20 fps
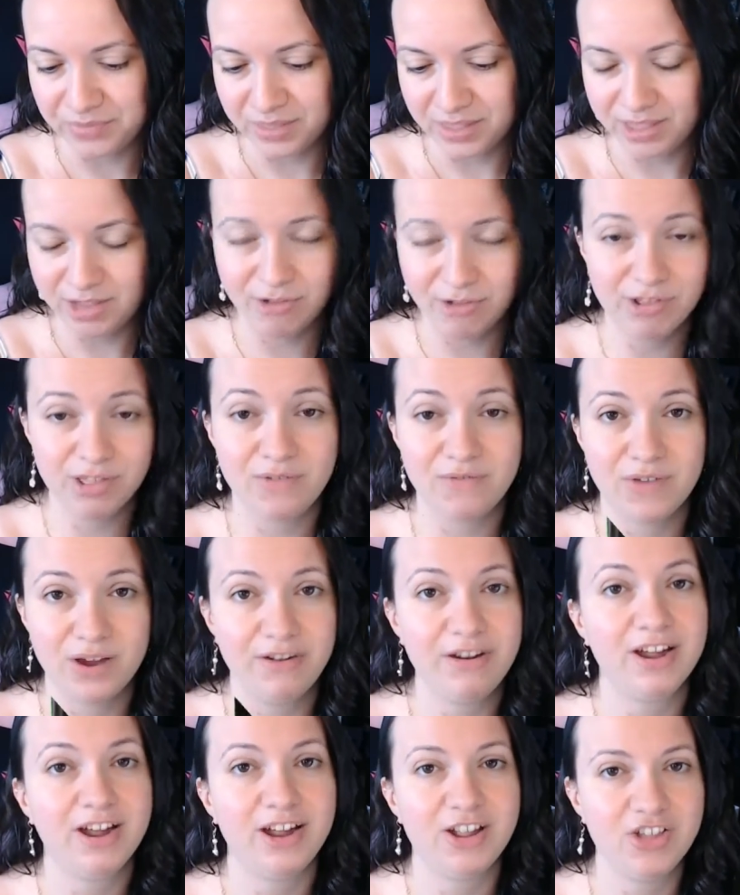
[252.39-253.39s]
There is a very
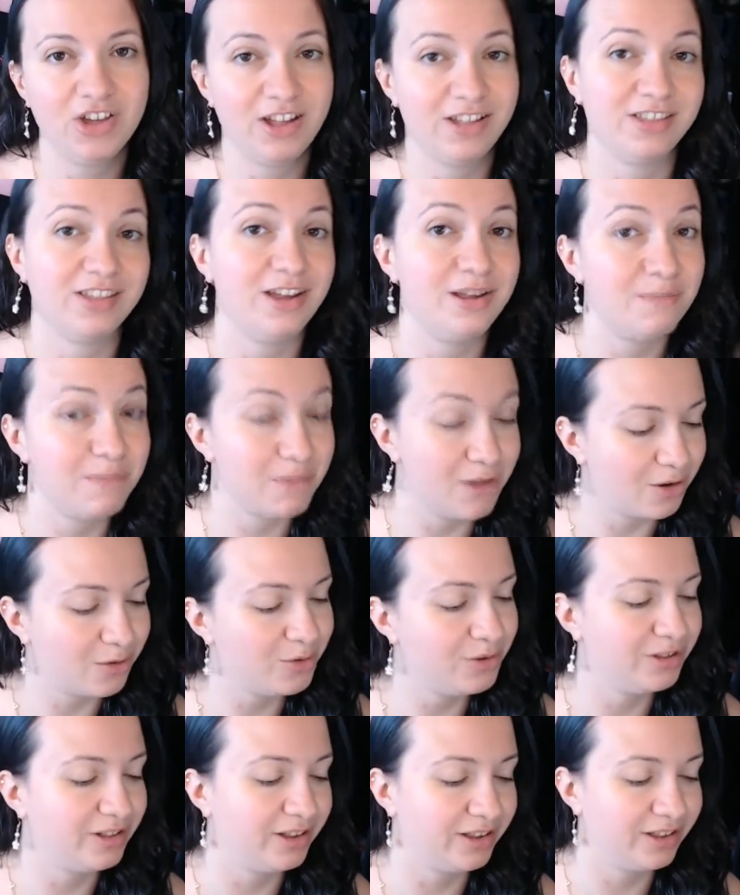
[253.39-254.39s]
high chance I am not
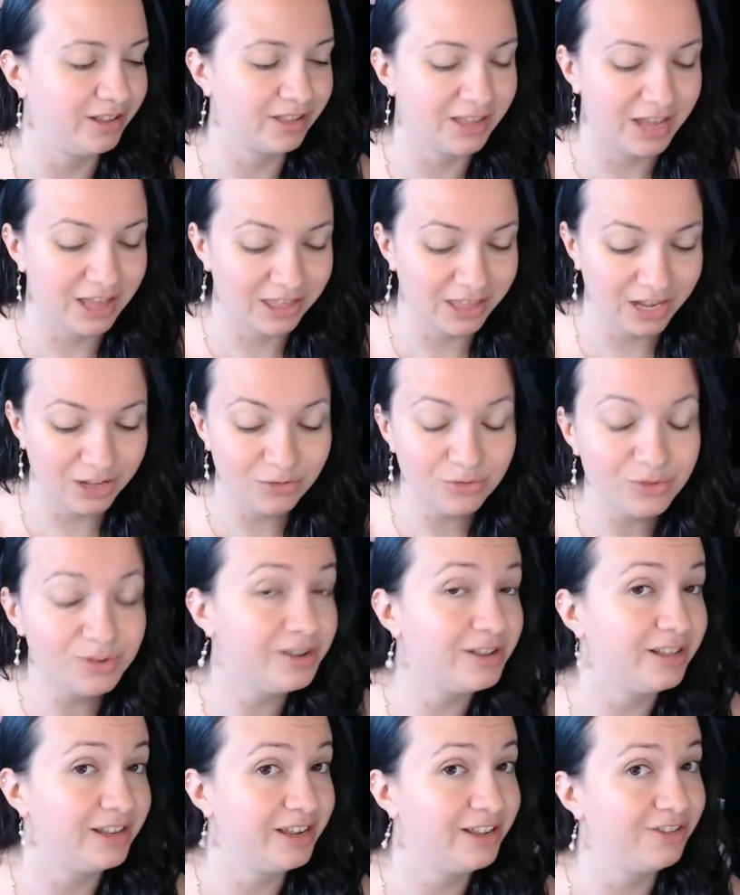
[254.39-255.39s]
going to like this, as I do
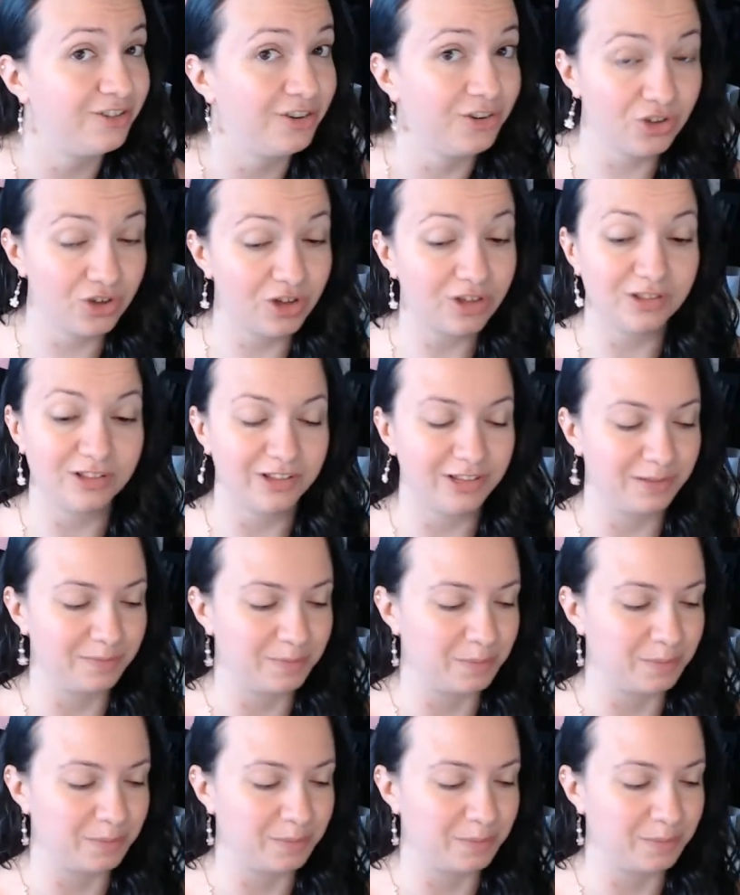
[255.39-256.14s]
not like dark chocolate.